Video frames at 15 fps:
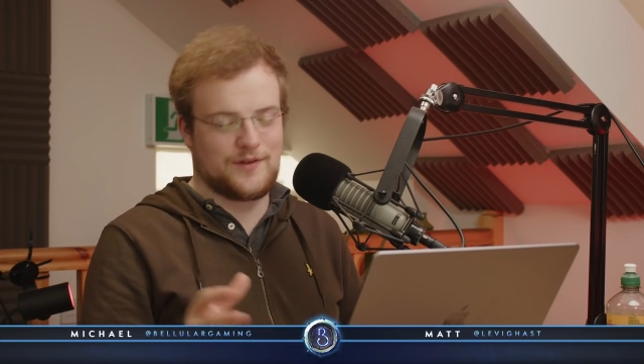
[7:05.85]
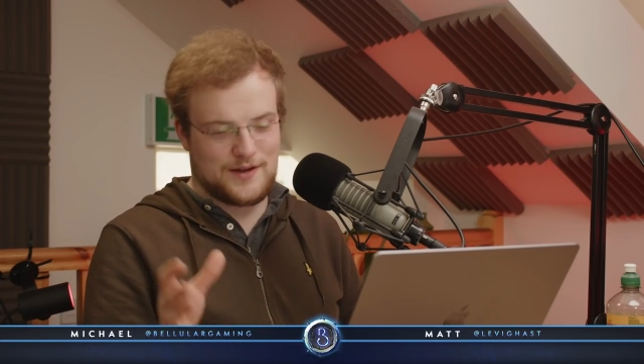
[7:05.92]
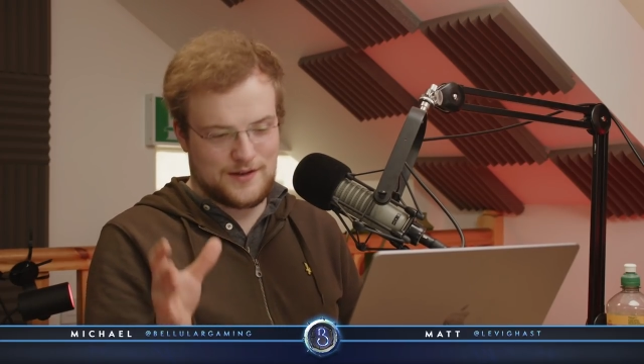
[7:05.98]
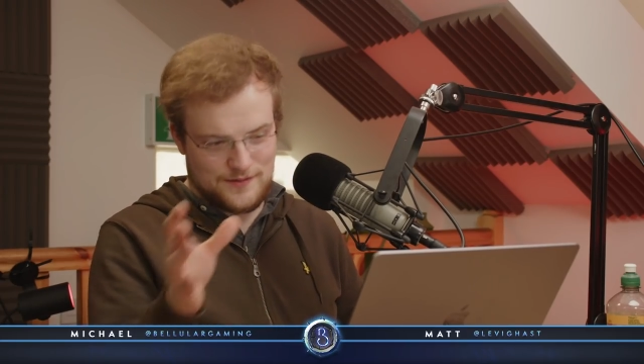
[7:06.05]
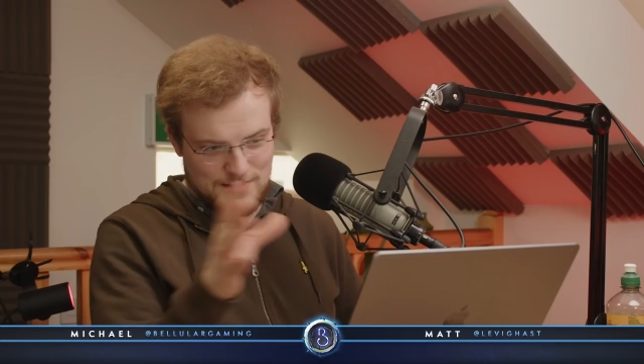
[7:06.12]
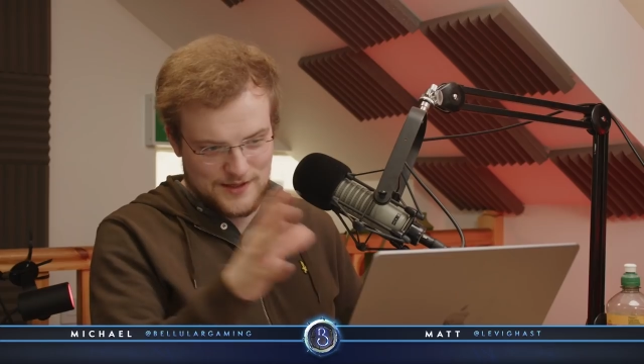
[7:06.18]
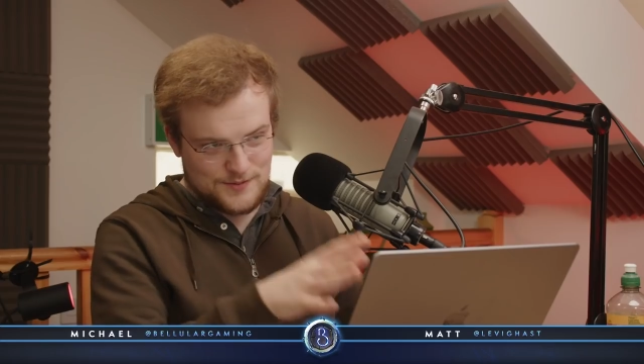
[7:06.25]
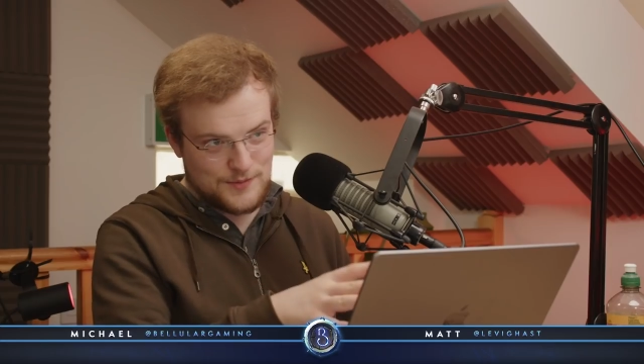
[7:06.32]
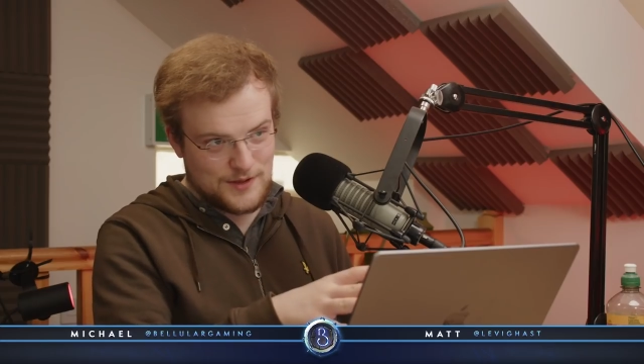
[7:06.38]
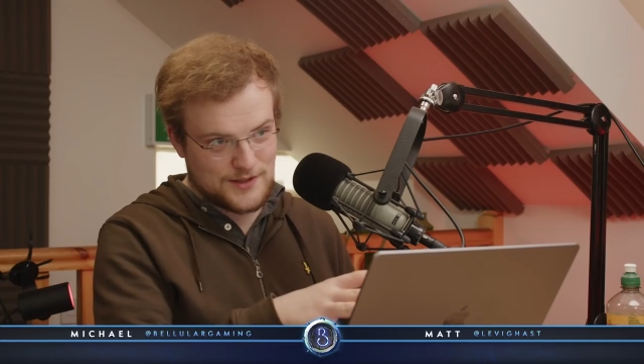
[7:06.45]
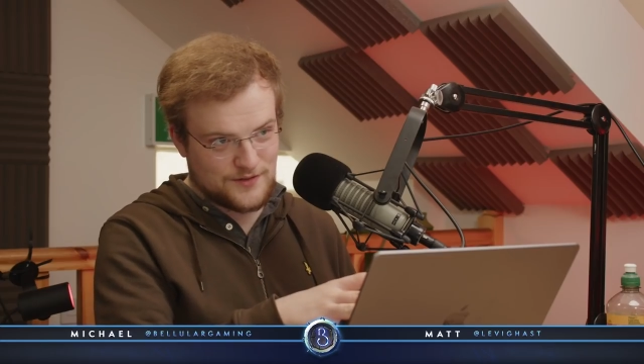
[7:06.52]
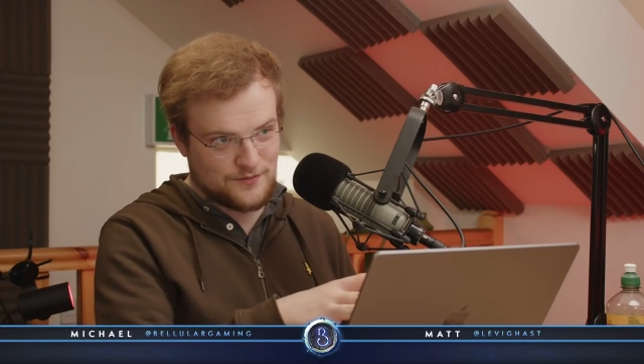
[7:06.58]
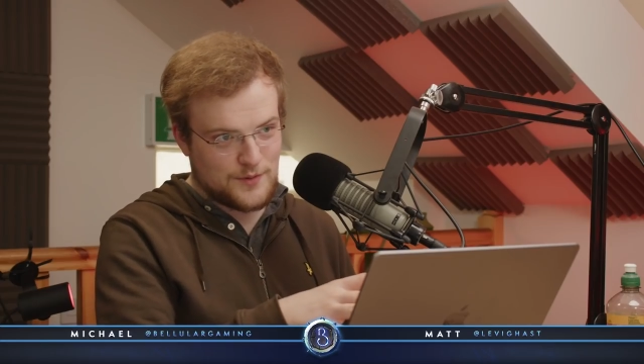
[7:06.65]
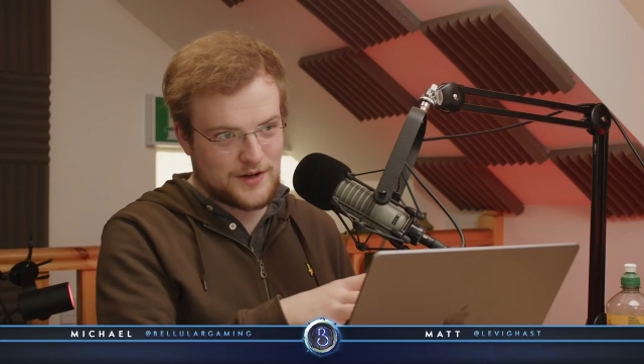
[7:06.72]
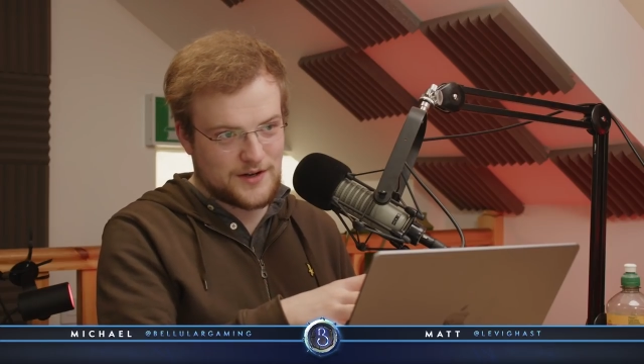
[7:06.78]
via these
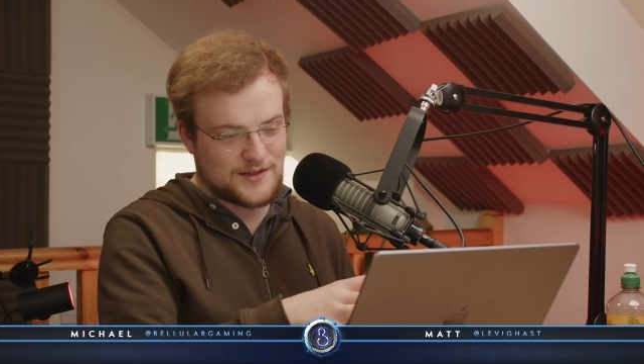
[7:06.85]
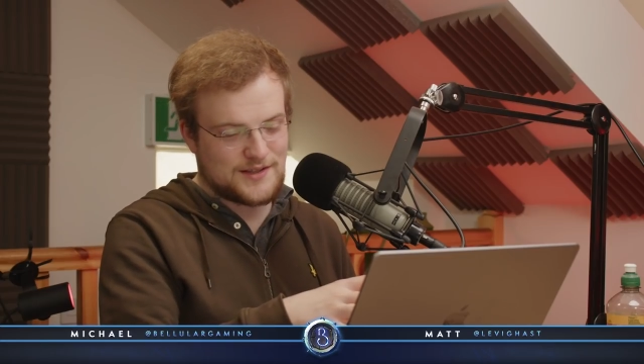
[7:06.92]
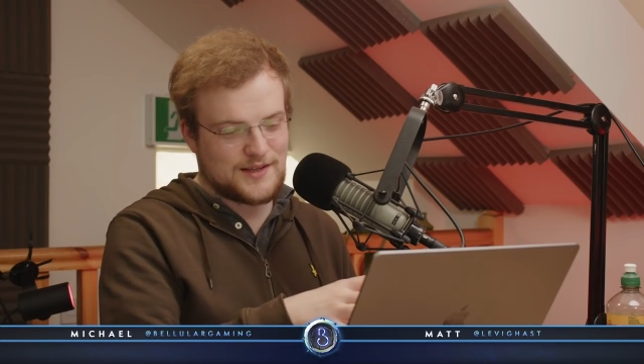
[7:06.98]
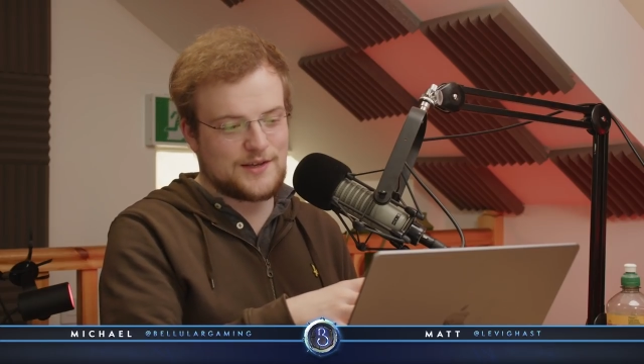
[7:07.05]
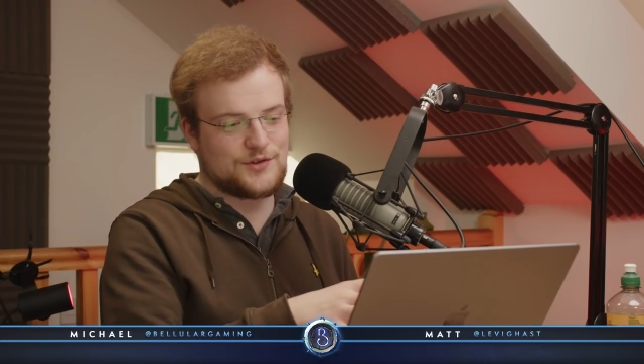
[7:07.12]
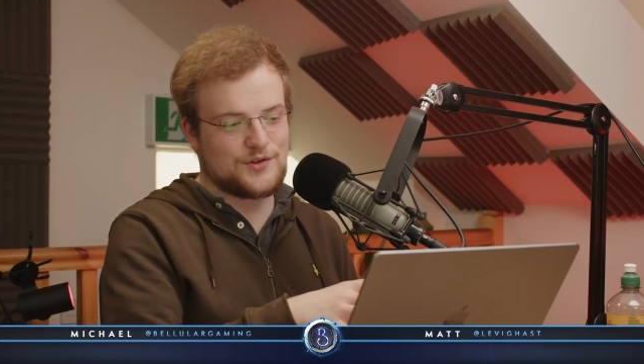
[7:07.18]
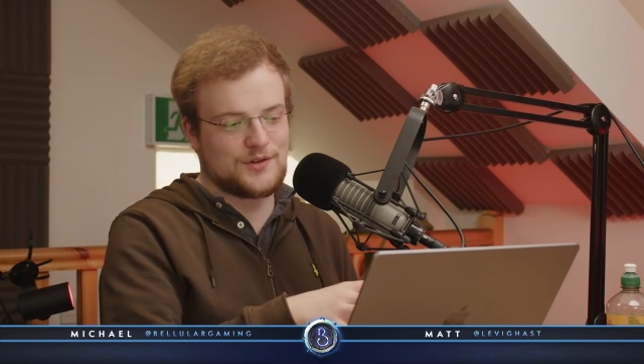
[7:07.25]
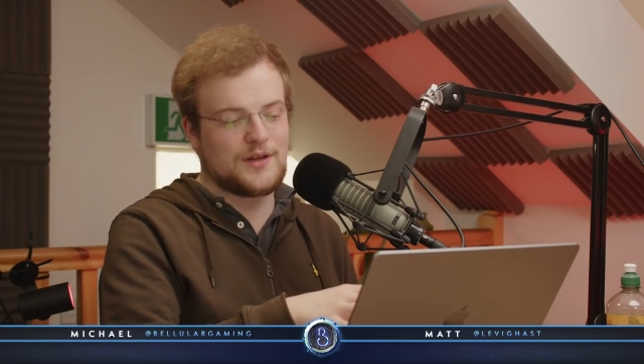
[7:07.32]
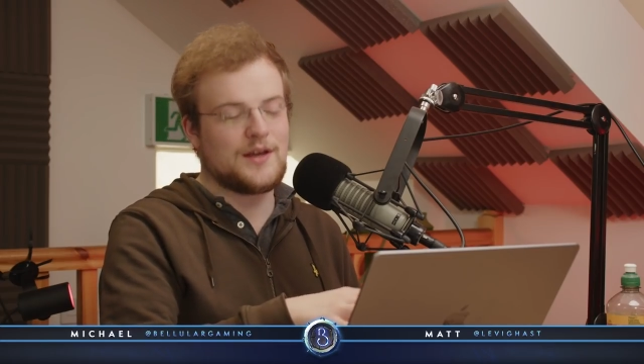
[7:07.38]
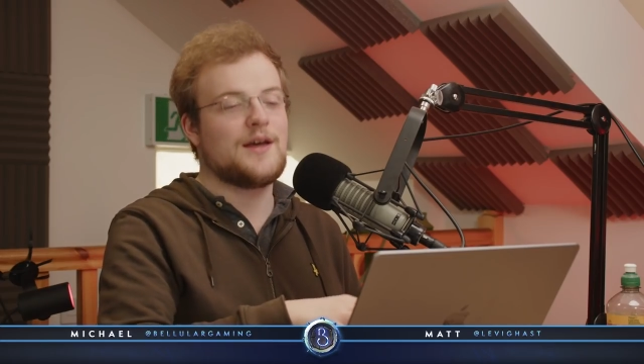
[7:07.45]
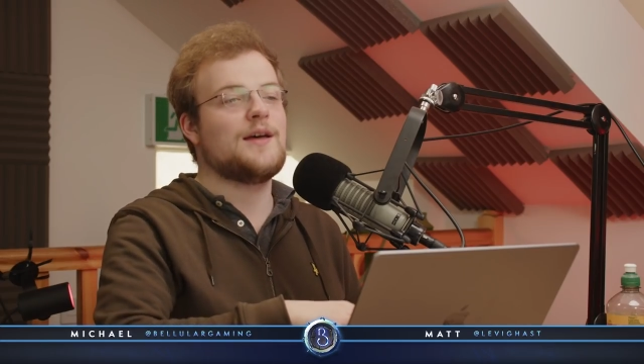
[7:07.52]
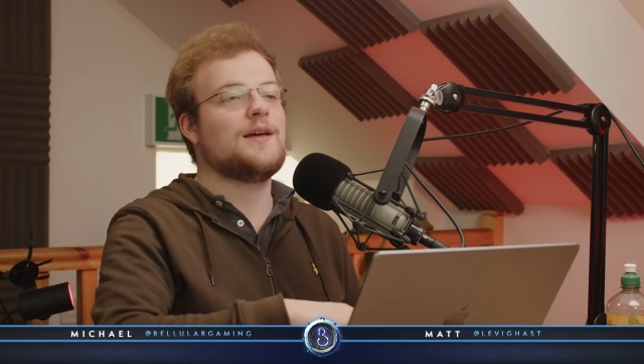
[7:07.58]
means of monetization.